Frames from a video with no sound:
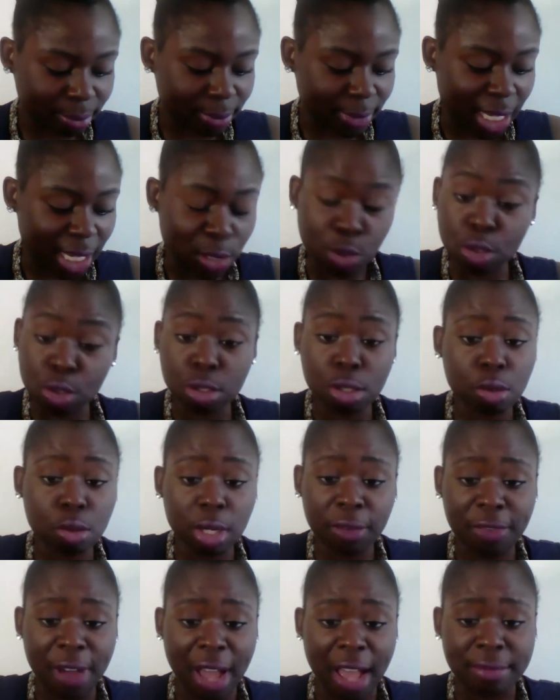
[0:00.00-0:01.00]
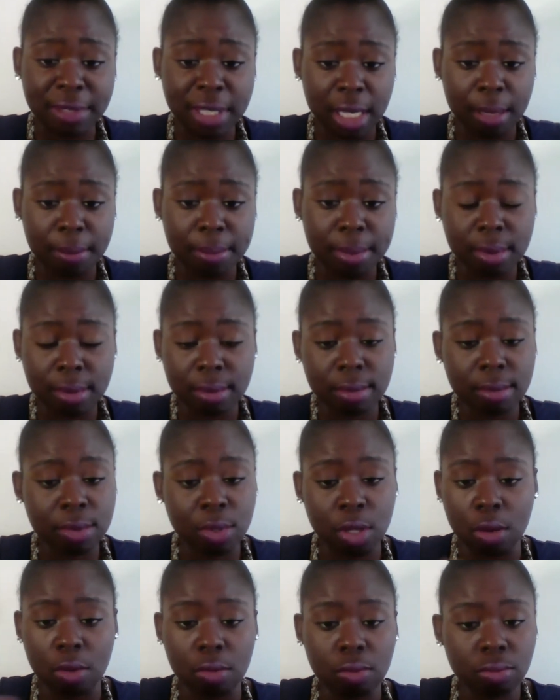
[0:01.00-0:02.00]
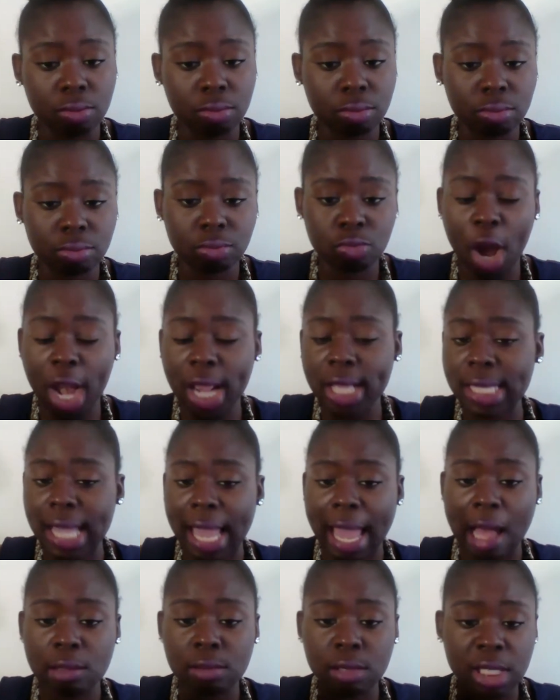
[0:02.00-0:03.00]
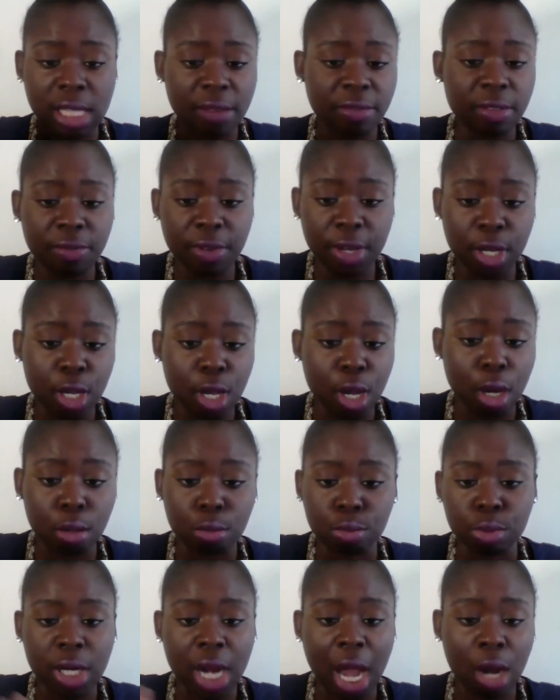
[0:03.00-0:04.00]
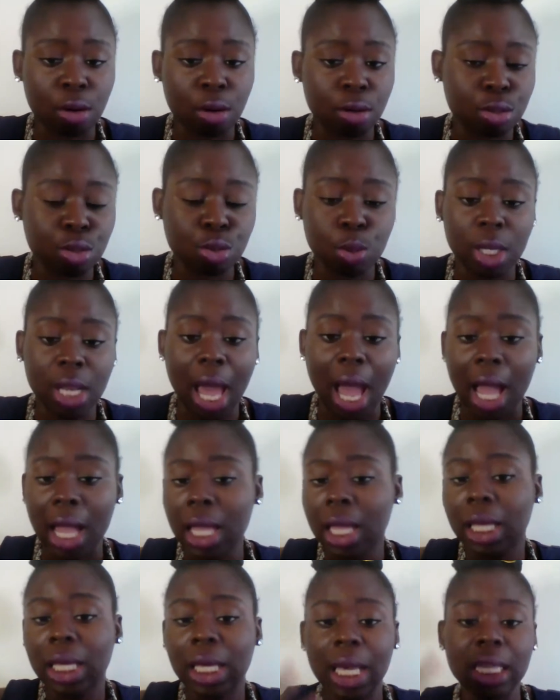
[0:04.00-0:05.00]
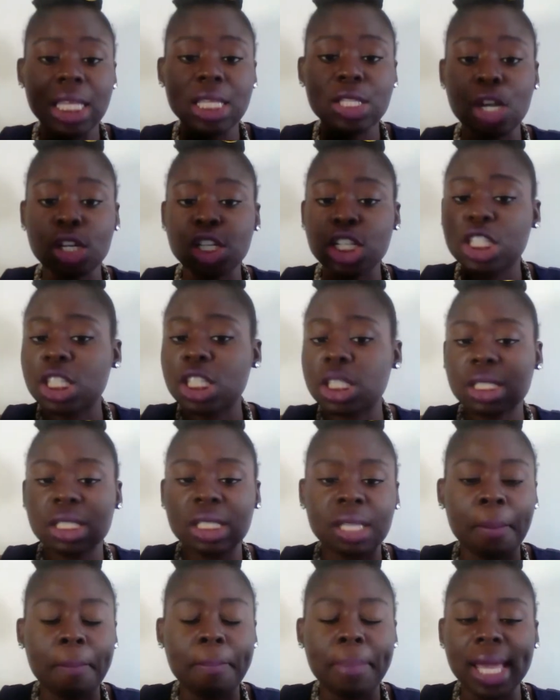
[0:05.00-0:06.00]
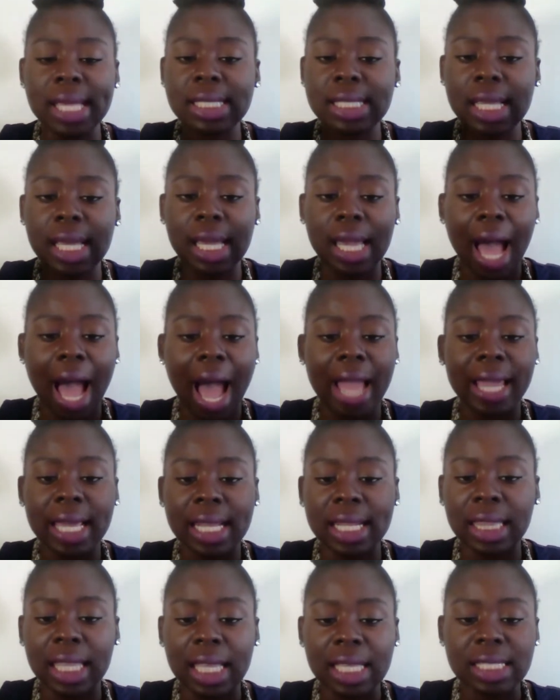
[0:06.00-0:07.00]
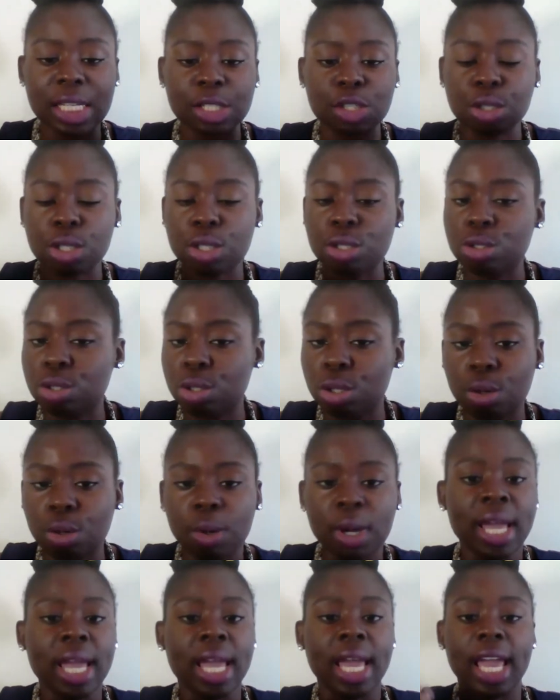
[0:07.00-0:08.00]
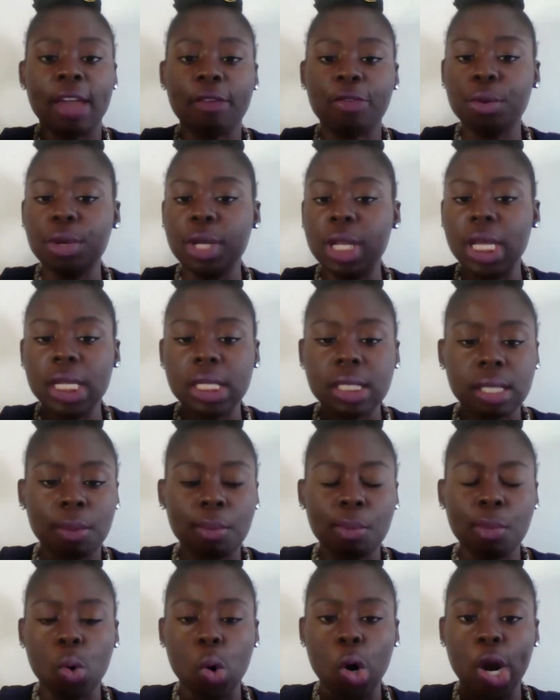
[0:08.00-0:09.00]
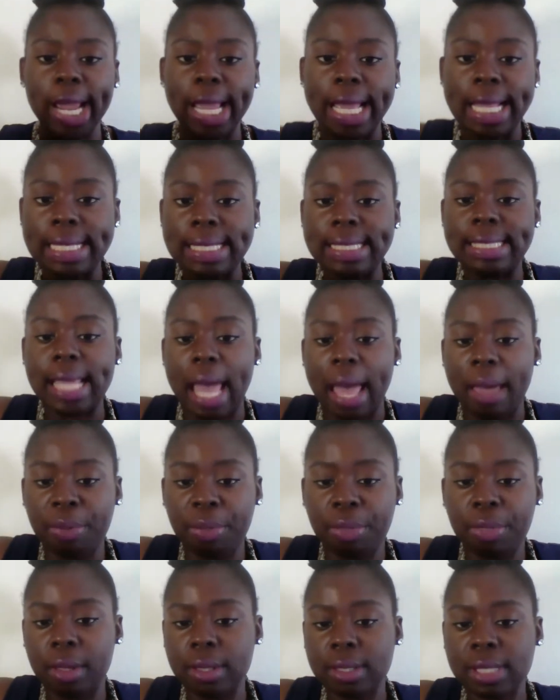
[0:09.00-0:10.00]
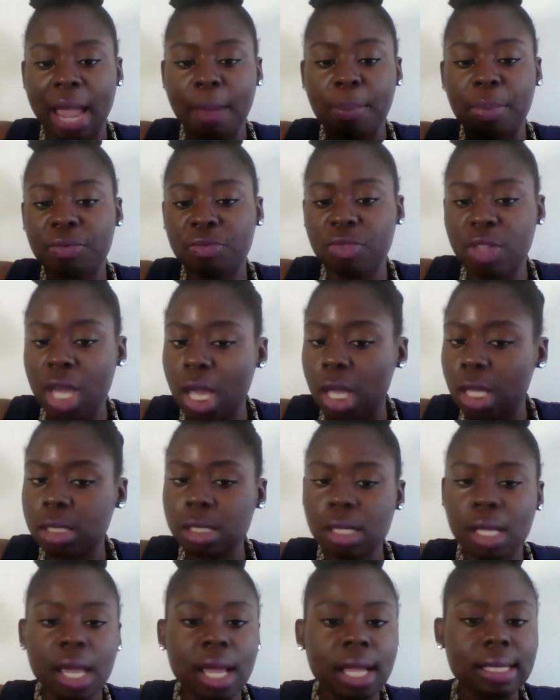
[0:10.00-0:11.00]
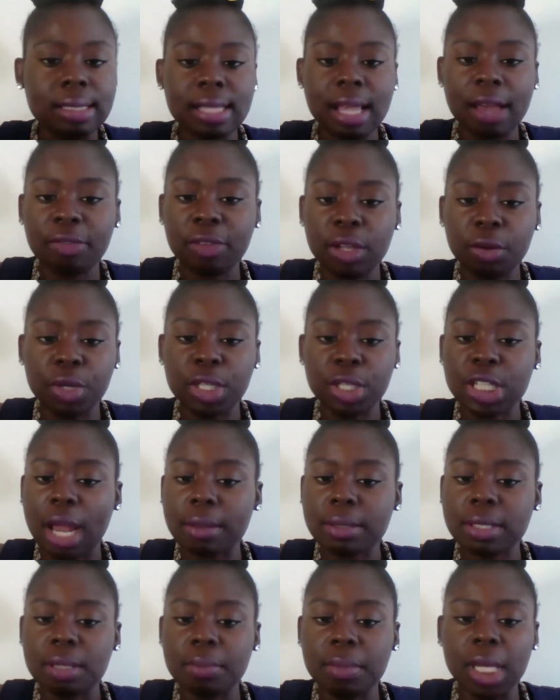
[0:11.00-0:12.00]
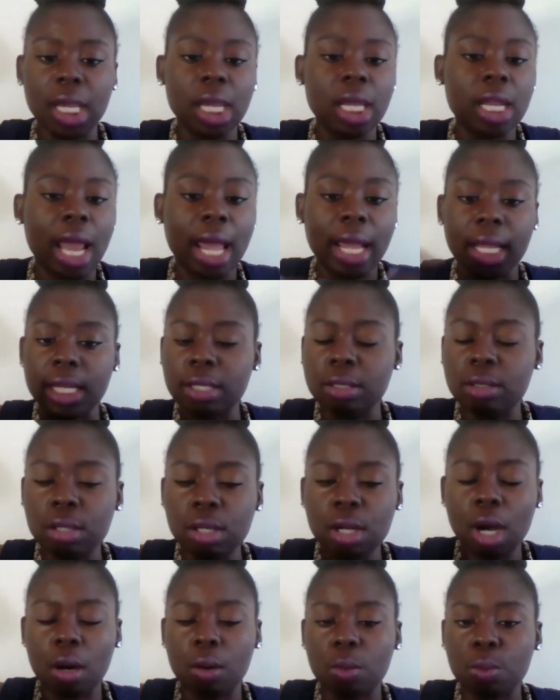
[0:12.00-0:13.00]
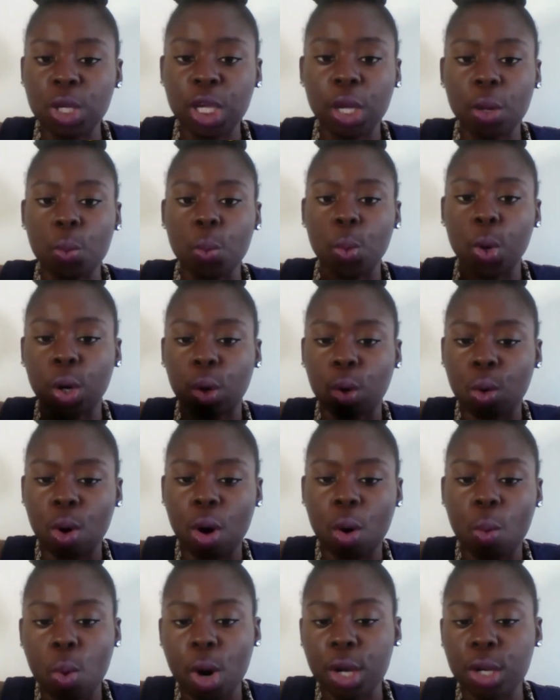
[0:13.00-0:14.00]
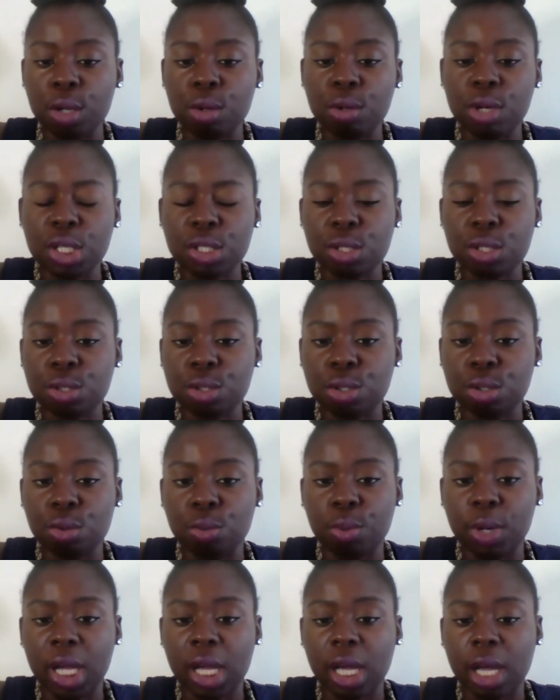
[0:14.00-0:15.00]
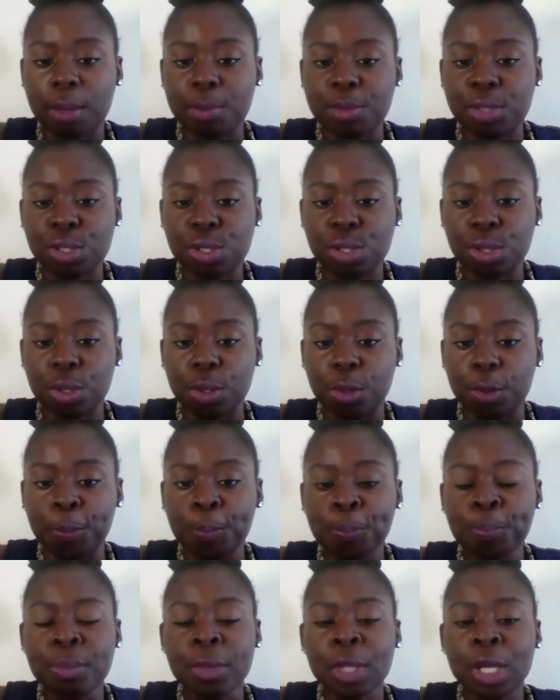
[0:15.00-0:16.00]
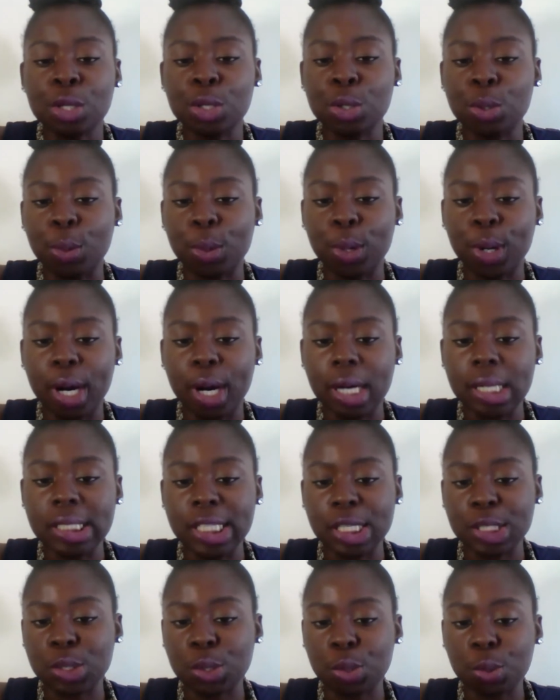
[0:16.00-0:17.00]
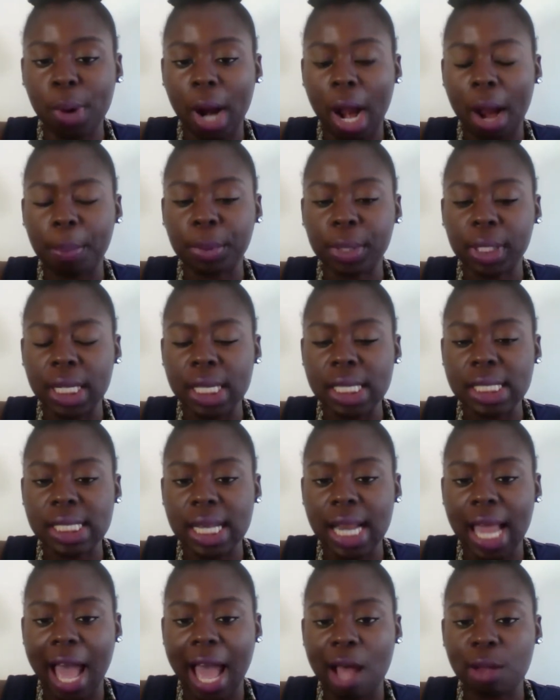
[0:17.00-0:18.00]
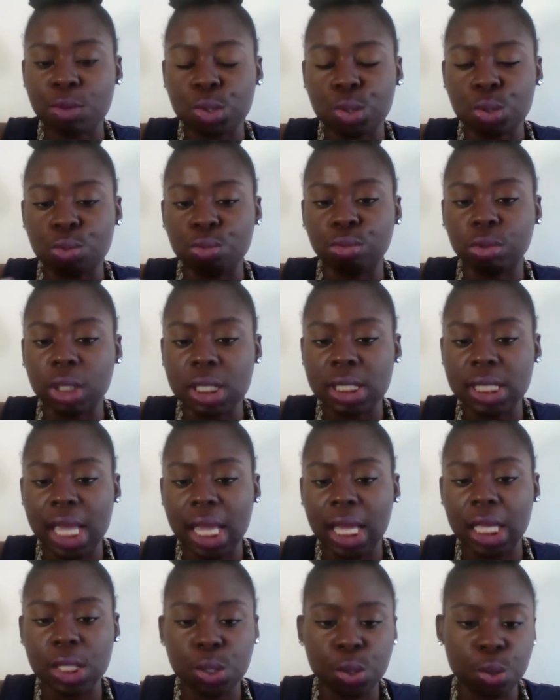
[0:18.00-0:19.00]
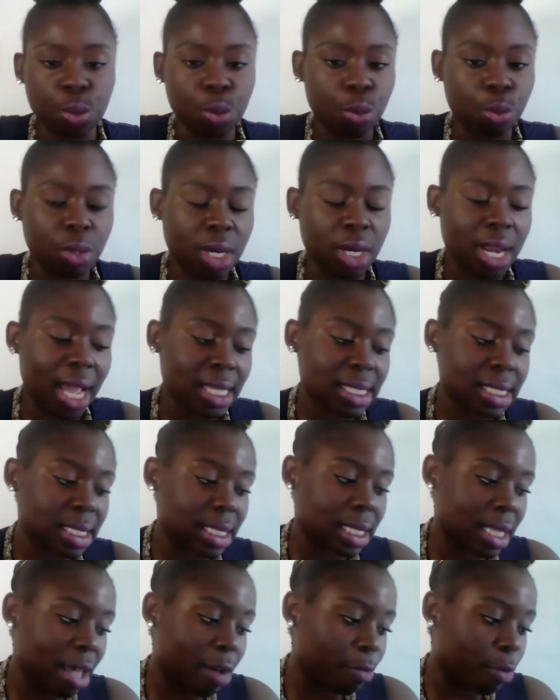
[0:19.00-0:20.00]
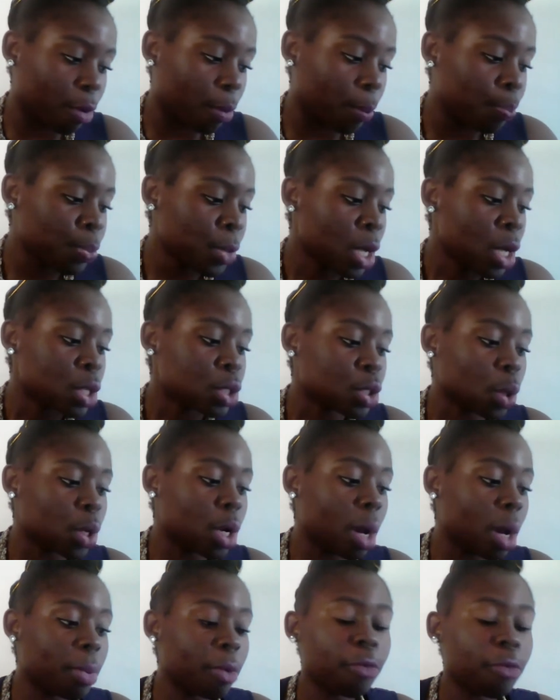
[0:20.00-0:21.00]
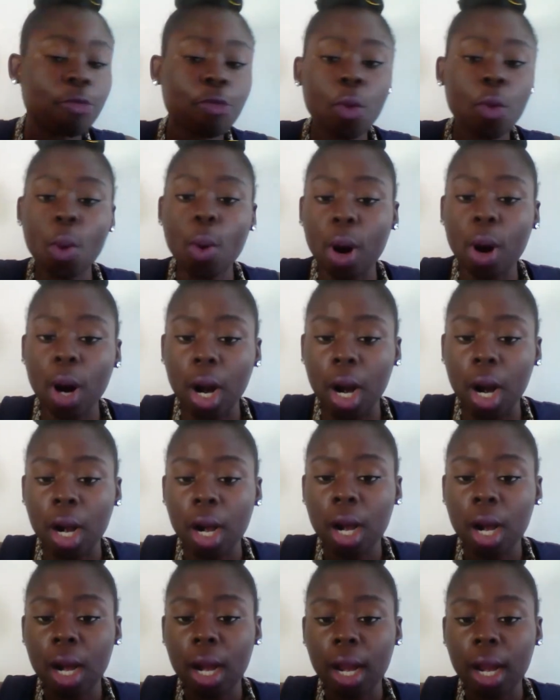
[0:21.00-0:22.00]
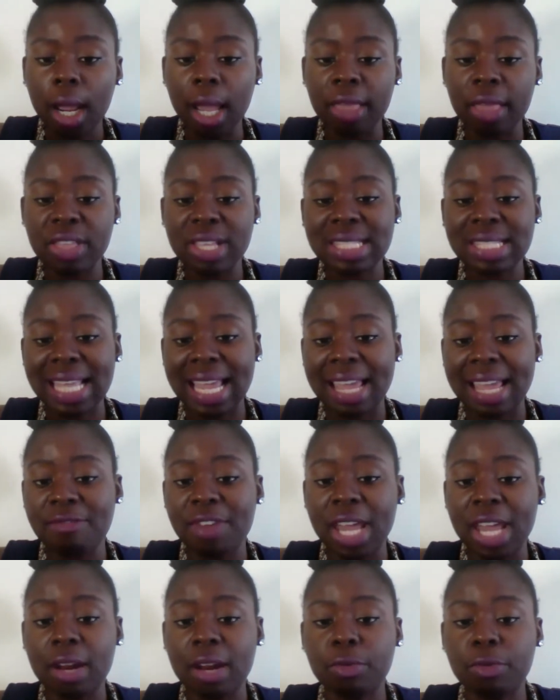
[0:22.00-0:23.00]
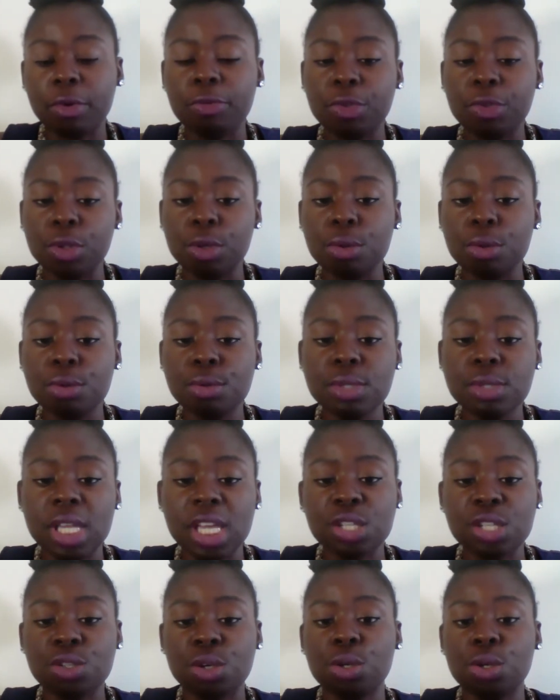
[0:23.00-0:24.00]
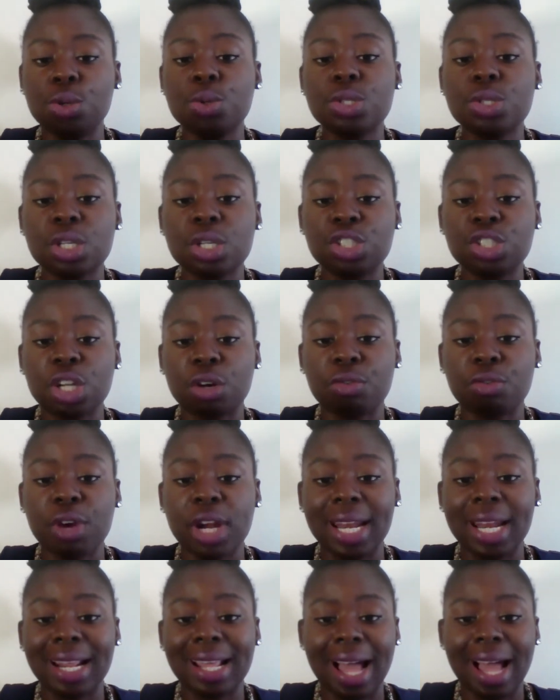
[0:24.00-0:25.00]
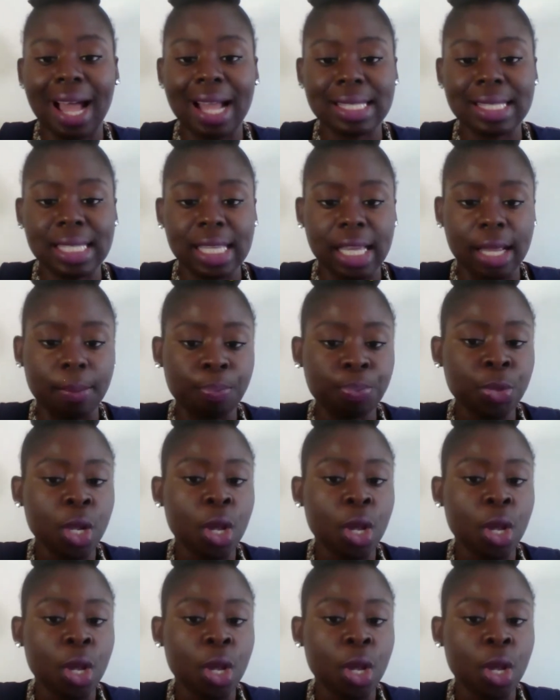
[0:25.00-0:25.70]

I told you it's only 5 tips. So write it down, save the video. We're not going to do a lot. And these are just some basic high-end things that you can do. If you need some more in-depth type of things, definitely reach out to me and I can, we can work on what you need to do when it comes to your digital properties and how to really take it to the next level. So number 4, in the same vein of reviews, is your user-generated content.